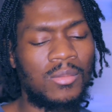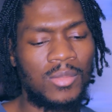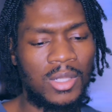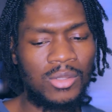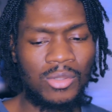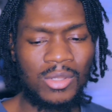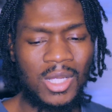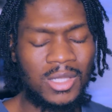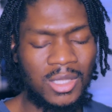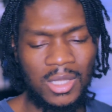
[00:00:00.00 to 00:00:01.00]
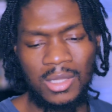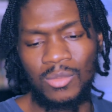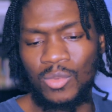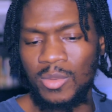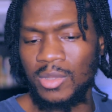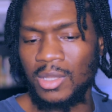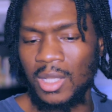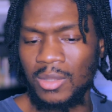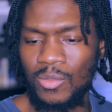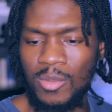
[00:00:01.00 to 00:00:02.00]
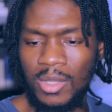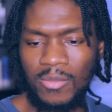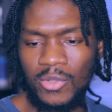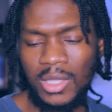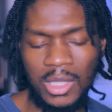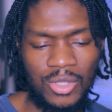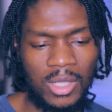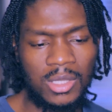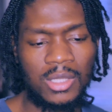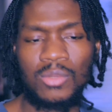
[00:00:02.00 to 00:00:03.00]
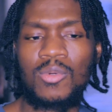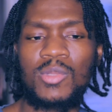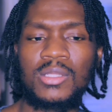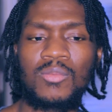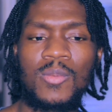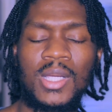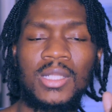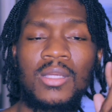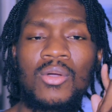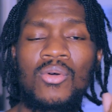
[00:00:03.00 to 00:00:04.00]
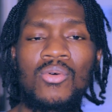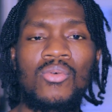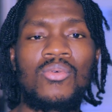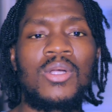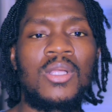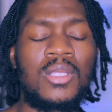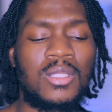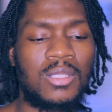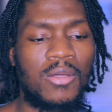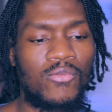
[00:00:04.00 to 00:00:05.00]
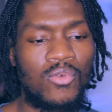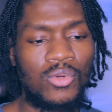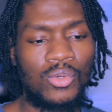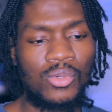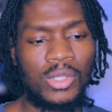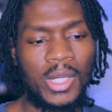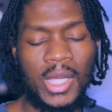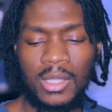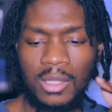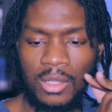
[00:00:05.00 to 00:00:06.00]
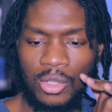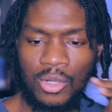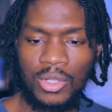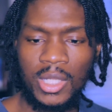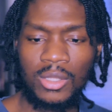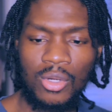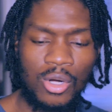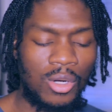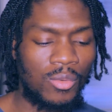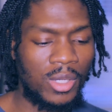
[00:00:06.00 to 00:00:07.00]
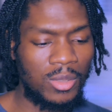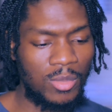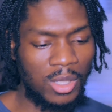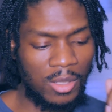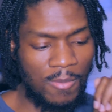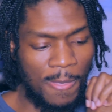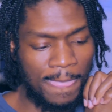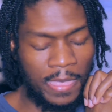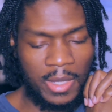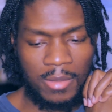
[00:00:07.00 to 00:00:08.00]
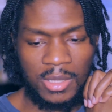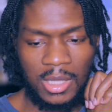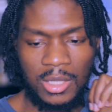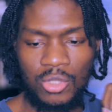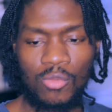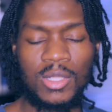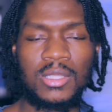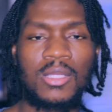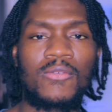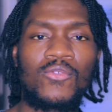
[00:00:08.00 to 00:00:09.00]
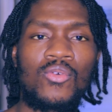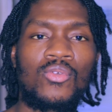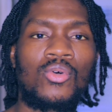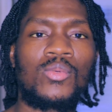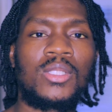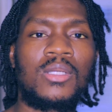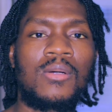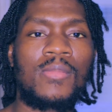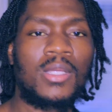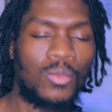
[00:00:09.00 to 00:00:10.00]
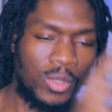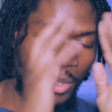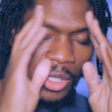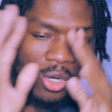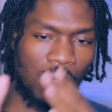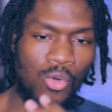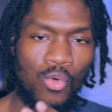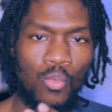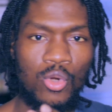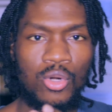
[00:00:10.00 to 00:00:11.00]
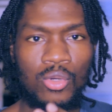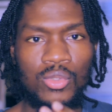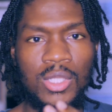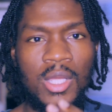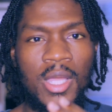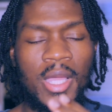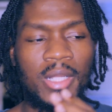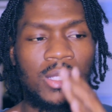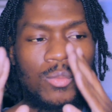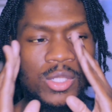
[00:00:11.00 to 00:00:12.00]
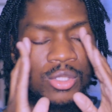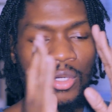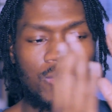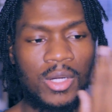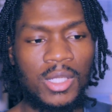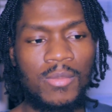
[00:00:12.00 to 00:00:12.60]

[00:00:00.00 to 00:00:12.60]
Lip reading: But you know, I'm not judging women. Like the women, I'm really not trying to judge the women, because women got their own stuff going on. I had to learn that the hard way. But you know what I'm saying? There's so much stuff going on with them, and we be in our own worlds, and then we turn around and